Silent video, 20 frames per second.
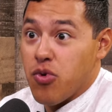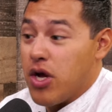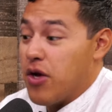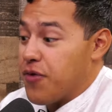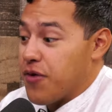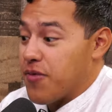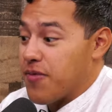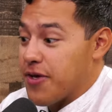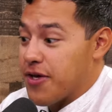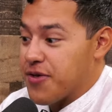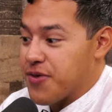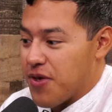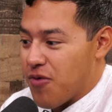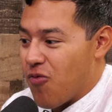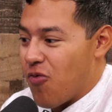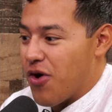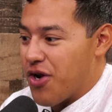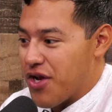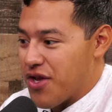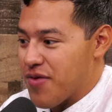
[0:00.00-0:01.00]
were out there, because they
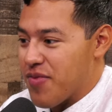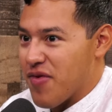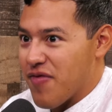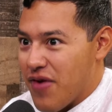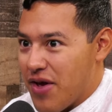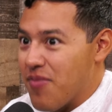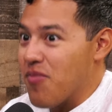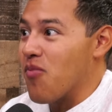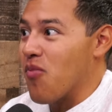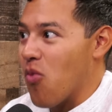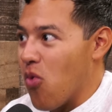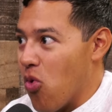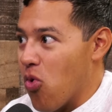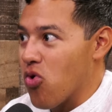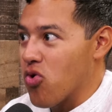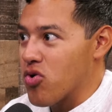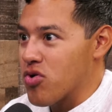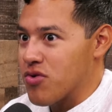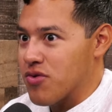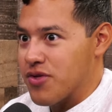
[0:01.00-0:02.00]
wanted to prevent
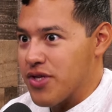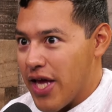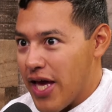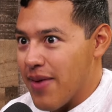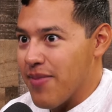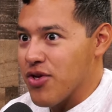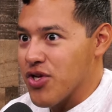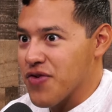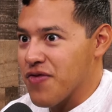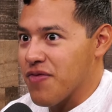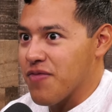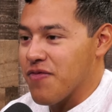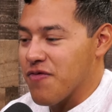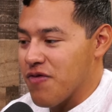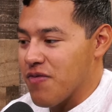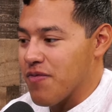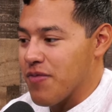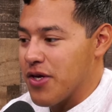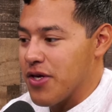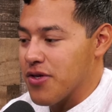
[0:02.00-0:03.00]
more damage from
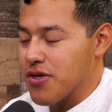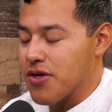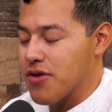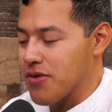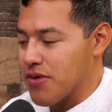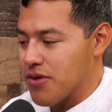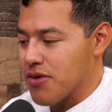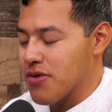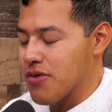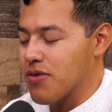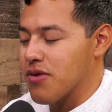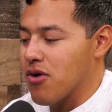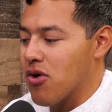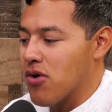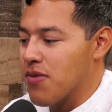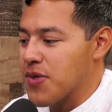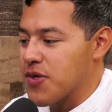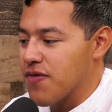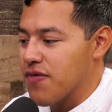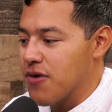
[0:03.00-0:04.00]
being done, the
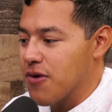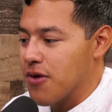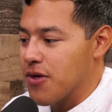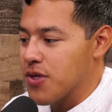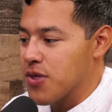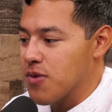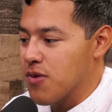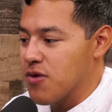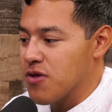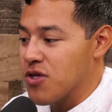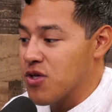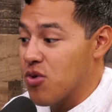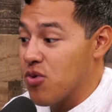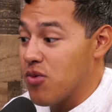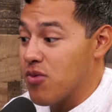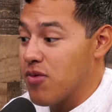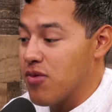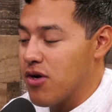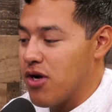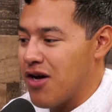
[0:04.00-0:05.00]
armed civilians.
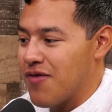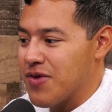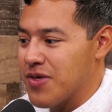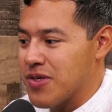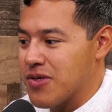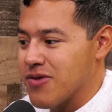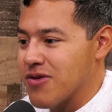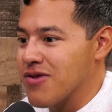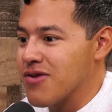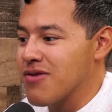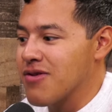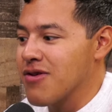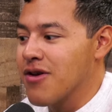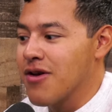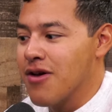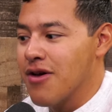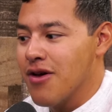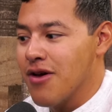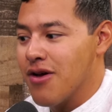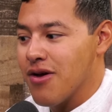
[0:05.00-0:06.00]
So obviously,
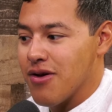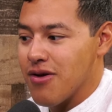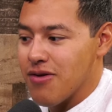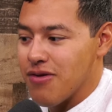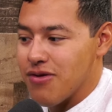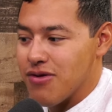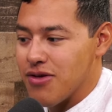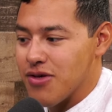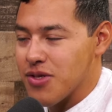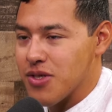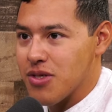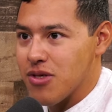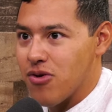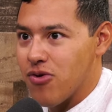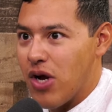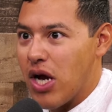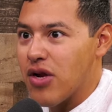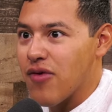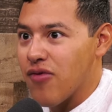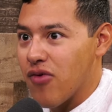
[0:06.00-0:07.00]
this
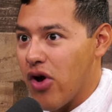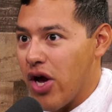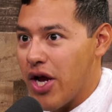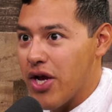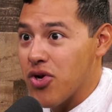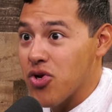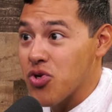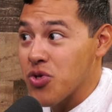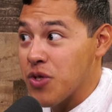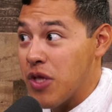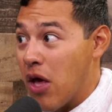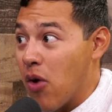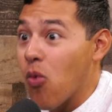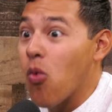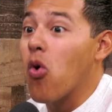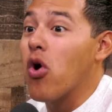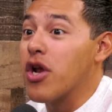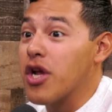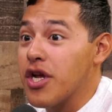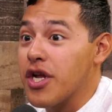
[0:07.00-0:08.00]
crowd of rioters that
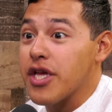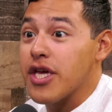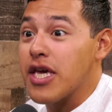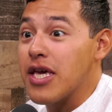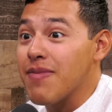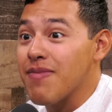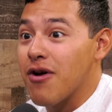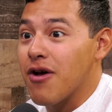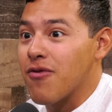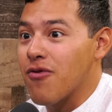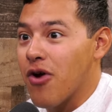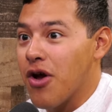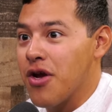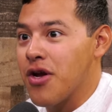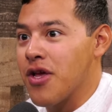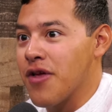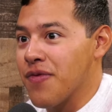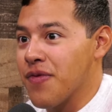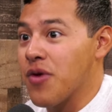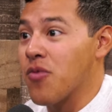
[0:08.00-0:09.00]
wanted to keep on
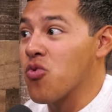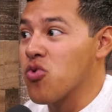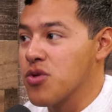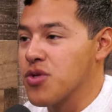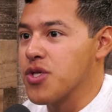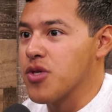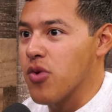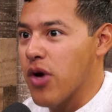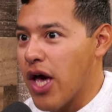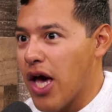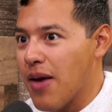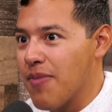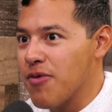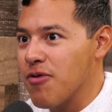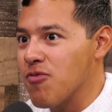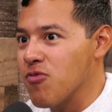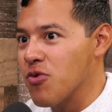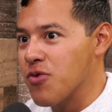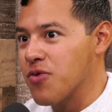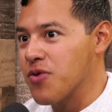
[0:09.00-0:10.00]
rioting, they weren't too
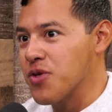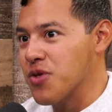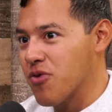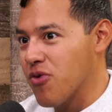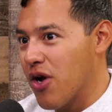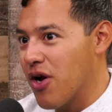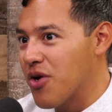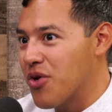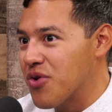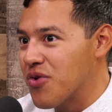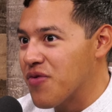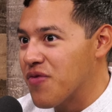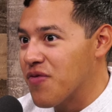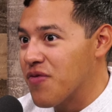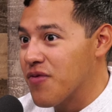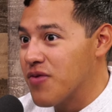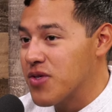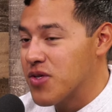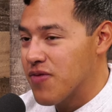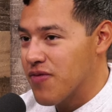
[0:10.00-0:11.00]
happy with this crowd of
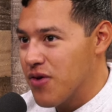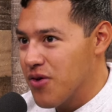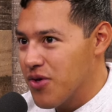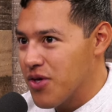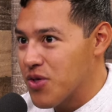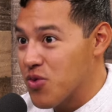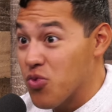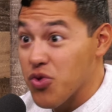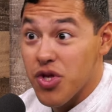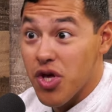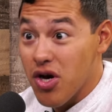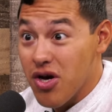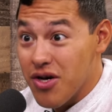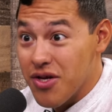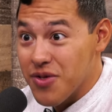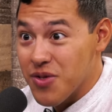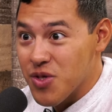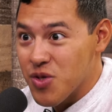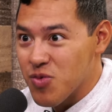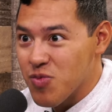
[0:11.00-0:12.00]
civilians with
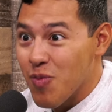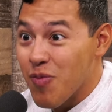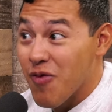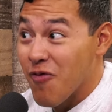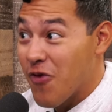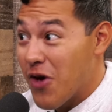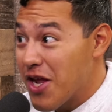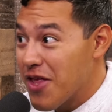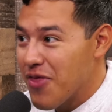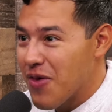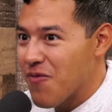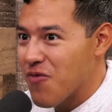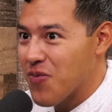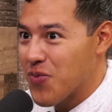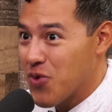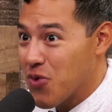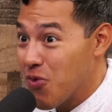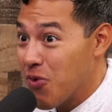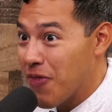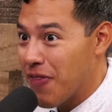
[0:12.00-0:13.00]
guns preventing them
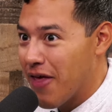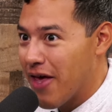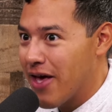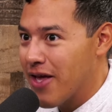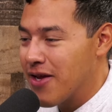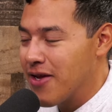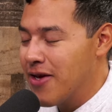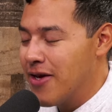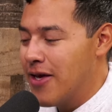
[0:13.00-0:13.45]
from doing that.